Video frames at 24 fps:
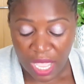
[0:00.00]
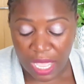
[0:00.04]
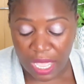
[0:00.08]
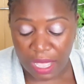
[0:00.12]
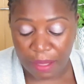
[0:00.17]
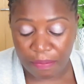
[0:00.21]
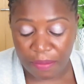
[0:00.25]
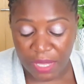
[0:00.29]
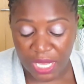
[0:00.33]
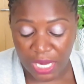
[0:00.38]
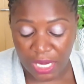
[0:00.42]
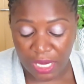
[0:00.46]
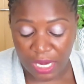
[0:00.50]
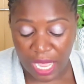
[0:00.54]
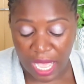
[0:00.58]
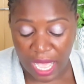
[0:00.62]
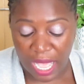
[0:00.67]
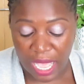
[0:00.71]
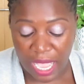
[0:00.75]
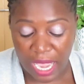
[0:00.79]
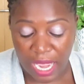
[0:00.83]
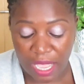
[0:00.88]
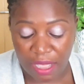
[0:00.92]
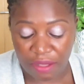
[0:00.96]
I mean,
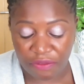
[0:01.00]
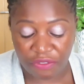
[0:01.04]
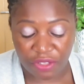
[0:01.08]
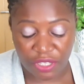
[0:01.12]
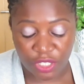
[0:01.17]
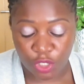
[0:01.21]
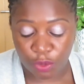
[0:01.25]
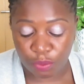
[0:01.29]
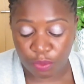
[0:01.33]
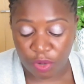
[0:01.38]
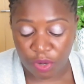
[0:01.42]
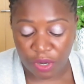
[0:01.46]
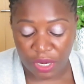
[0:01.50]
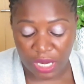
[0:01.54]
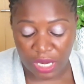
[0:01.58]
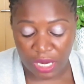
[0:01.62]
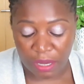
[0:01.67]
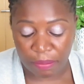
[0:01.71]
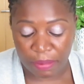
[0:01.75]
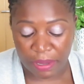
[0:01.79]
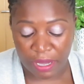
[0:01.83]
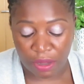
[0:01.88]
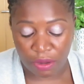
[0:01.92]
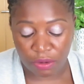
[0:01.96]
I haven't spoken
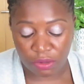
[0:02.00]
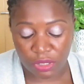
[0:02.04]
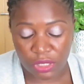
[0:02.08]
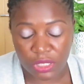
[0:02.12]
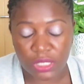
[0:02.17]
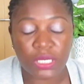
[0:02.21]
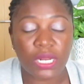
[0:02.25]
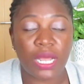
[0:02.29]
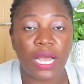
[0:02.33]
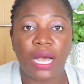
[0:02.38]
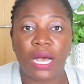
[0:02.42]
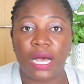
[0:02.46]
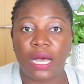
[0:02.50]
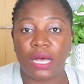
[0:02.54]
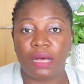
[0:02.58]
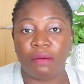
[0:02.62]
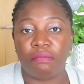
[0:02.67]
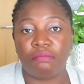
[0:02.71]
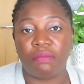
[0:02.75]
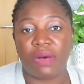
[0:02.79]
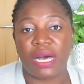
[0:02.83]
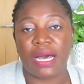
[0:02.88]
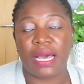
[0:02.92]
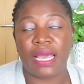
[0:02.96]
about
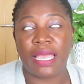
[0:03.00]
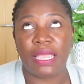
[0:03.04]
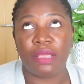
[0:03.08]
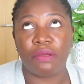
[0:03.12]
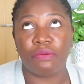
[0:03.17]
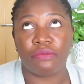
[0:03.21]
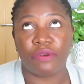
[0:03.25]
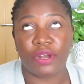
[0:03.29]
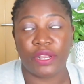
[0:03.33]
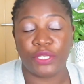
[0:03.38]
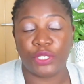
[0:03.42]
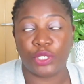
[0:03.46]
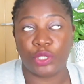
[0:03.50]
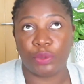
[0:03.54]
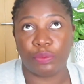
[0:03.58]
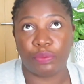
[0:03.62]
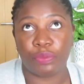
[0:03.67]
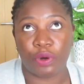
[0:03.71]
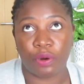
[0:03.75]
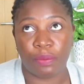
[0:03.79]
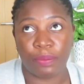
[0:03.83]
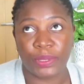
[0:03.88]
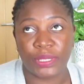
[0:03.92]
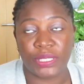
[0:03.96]
my rental
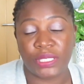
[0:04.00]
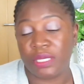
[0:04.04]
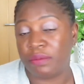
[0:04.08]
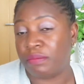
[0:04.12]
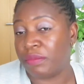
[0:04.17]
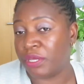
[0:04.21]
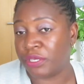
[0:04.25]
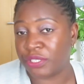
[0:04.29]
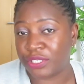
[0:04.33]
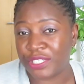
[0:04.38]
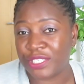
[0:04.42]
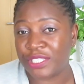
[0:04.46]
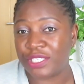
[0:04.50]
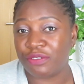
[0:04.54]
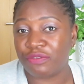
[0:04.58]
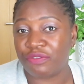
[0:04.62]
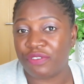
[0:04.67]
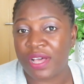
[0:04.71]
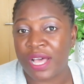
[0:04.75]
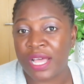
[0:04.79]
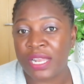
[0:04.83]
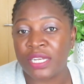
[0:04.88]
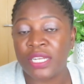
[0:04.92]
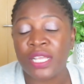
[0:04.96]
property emergency
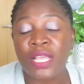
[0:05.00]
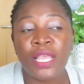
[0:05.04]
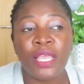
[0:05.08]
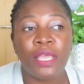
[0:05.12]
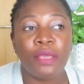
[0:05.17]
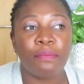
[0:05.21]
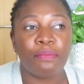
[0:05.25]
fund